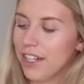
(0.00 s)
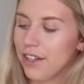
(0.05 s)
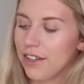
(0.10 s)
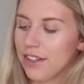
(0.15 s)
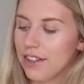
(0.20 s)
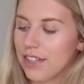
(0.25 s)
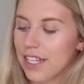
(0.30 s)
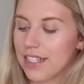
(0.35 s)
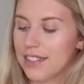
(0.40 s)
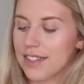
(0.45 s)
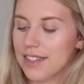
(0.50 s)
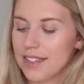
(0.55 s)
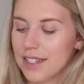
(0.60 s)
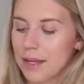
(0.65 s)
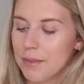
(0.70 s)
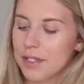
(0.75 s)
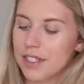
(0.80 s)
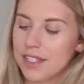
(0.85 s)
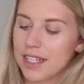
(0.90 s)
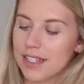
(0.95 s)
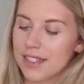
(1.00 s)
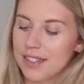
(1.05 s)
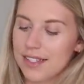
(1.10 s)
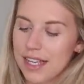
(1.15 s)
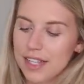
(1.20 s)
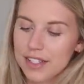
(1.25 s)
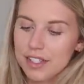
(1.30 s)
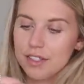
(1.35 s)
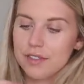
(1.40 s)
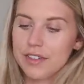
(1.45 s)
little summer's
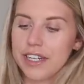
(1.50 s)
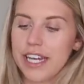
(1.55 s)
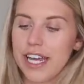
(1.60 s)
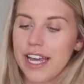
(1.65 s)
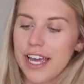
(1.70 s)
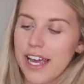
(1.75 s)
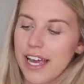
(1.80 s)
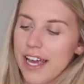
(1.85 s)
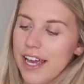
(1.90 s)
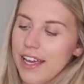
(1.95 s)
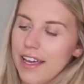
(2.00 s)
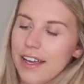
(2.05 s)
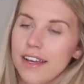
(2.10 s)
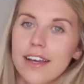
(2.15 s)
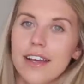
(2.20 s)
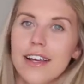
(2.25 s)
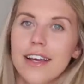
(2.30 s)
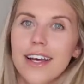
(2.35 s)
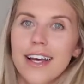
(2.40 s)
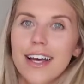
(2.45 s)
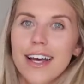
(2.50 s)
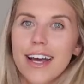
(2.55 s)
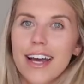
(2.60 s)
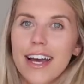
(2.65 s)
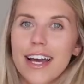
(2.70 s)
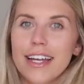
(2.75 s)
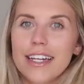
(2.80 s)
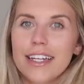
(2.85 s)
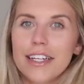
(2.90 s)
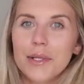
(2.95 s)
accessory here
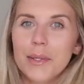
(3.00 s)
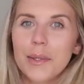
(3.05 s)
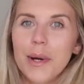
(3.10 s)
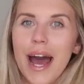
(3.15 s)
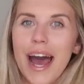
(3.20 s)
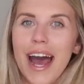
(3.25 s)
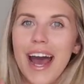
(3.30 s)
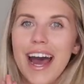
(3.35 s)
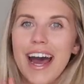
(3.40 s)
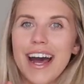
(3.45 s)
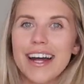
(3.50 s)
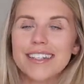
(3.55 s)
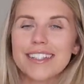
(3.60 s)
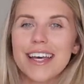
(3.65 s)
a little hat.